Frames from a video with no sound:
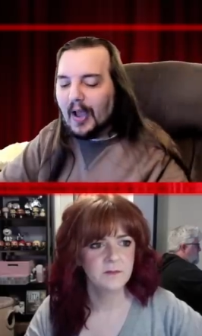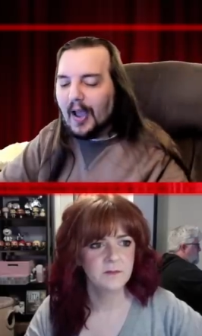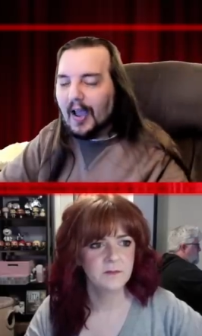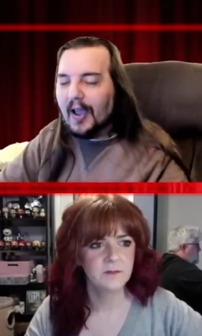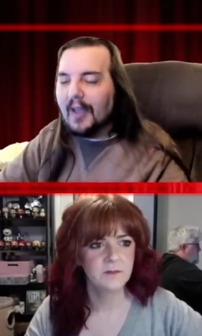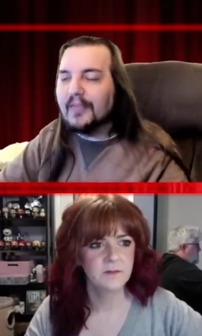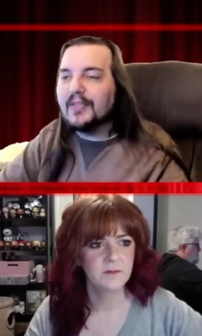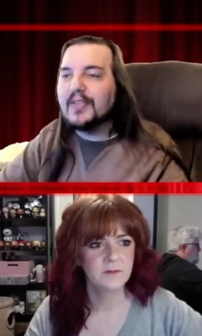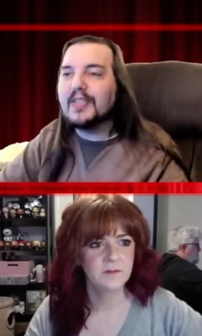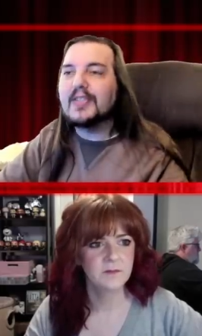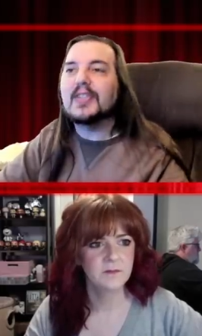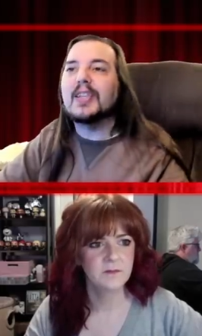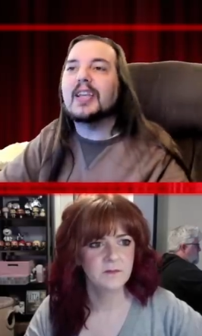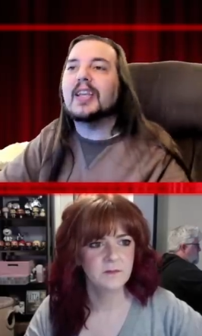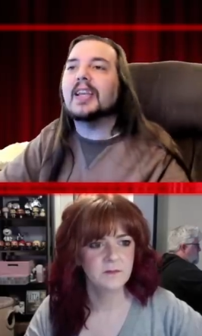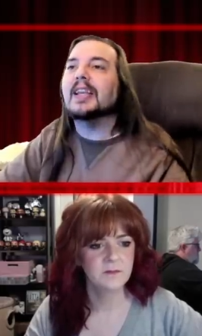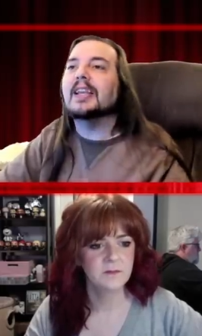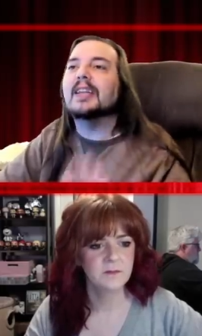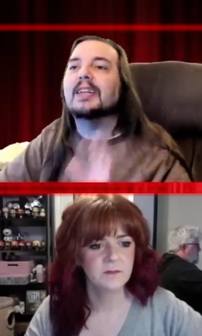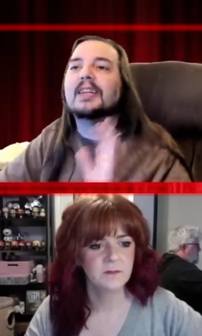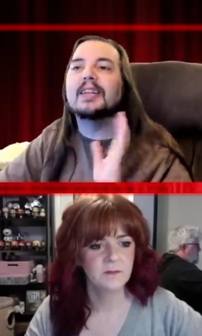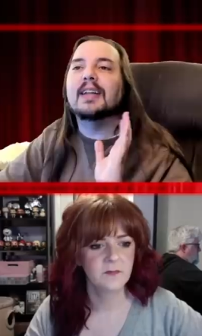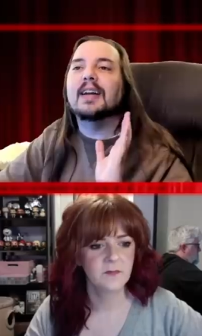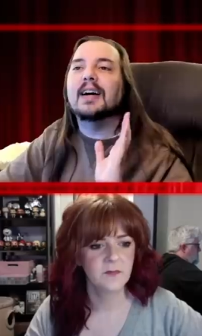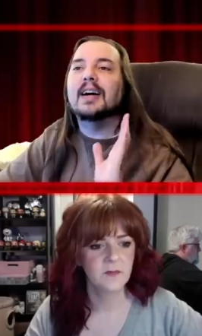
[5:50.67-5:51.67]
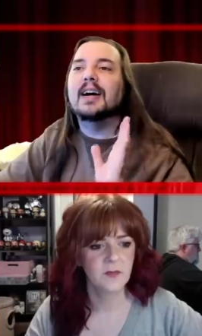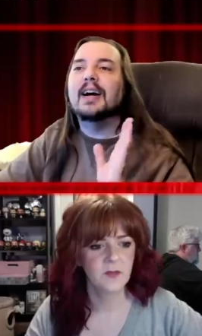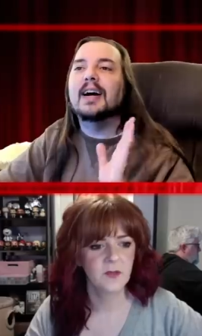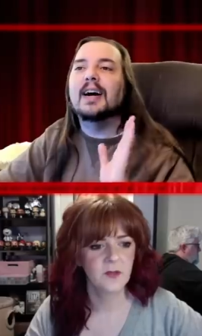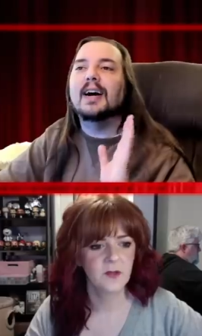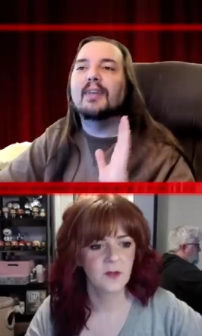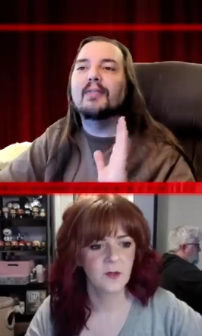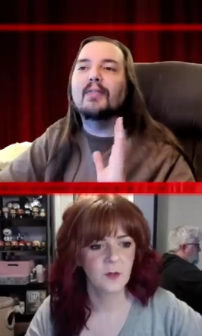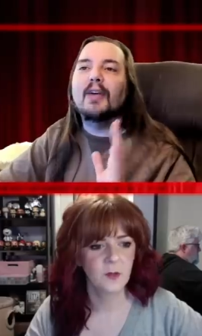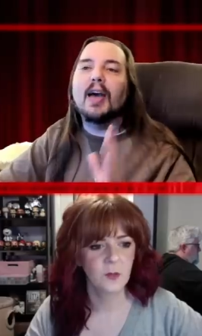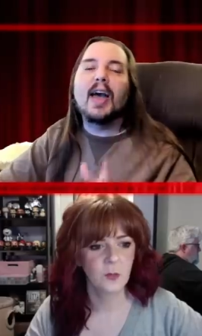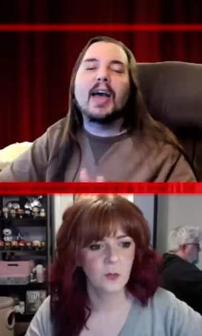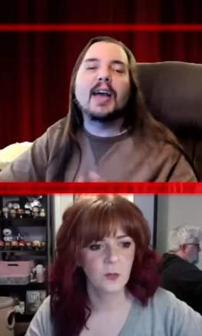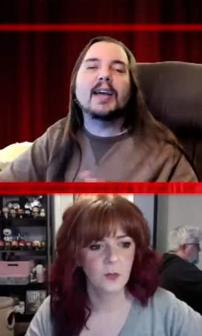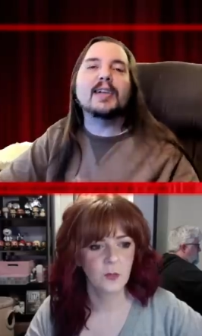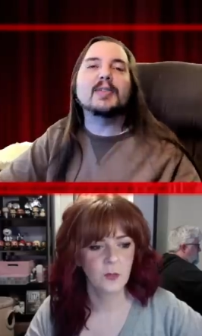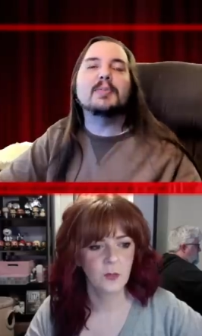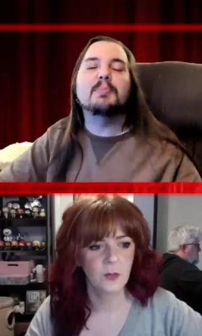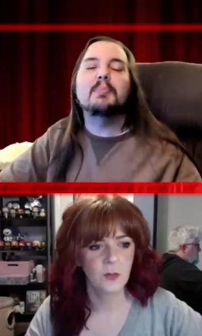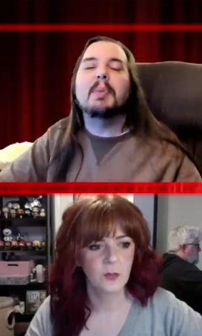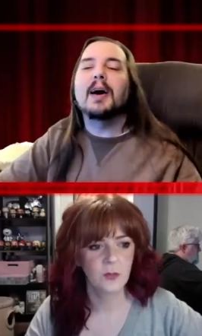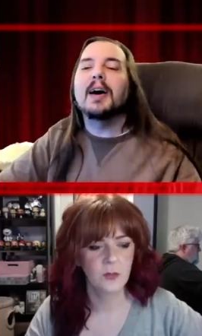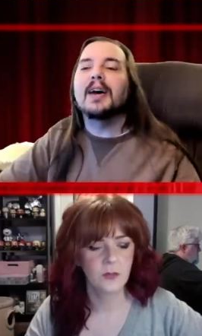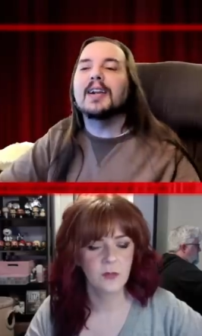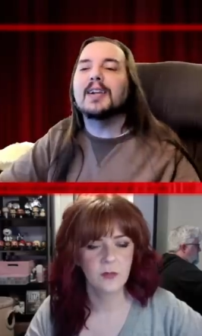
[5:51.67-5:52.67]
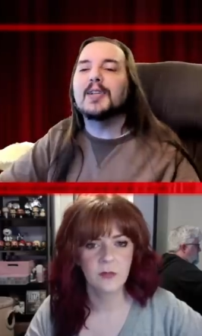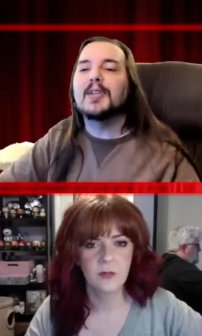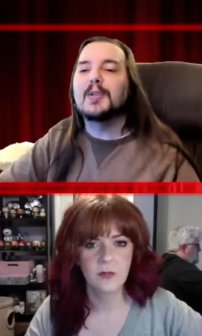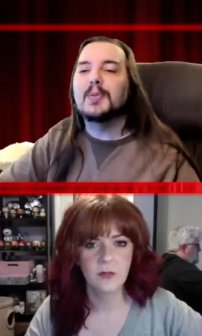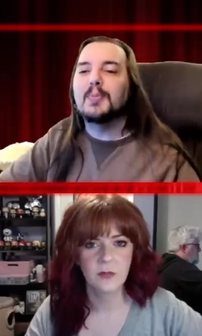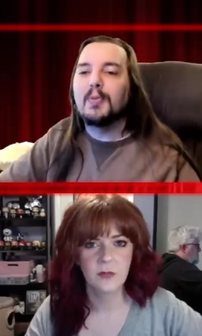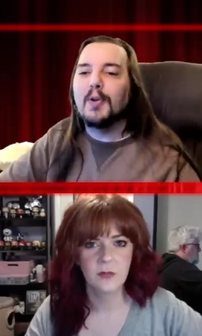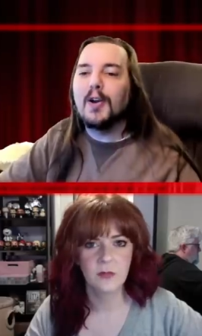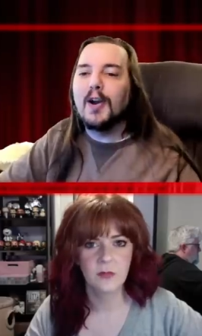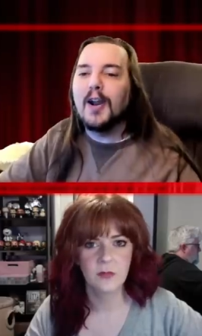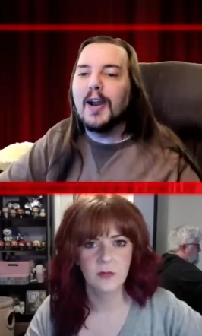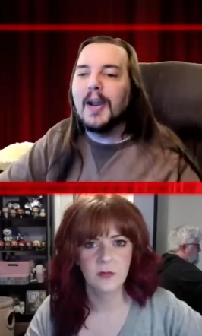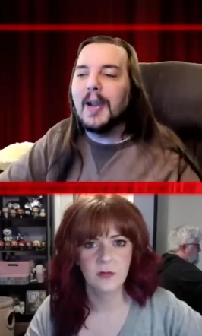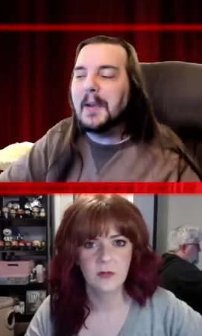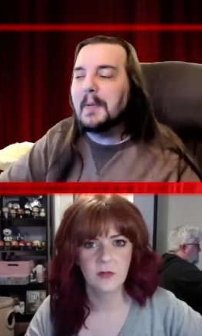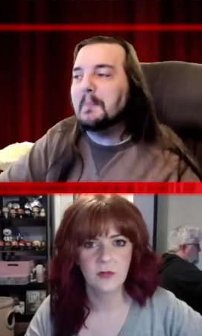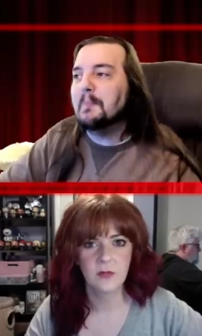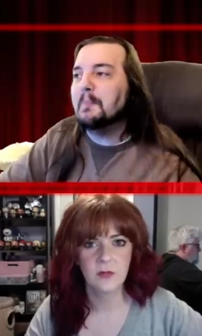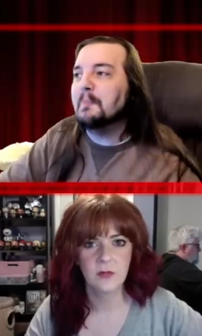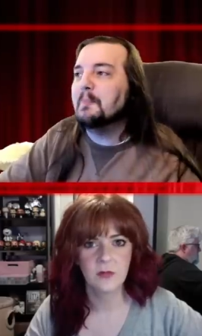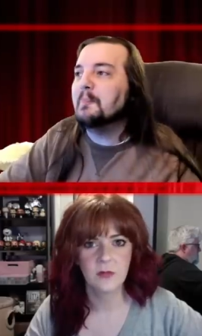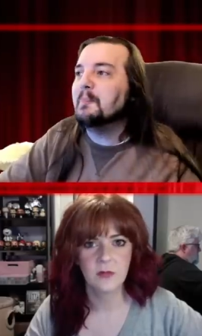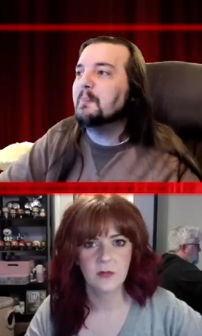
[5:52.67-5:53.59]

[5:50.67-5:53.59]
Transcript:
Speaker 1: I've seen of Axe body spray.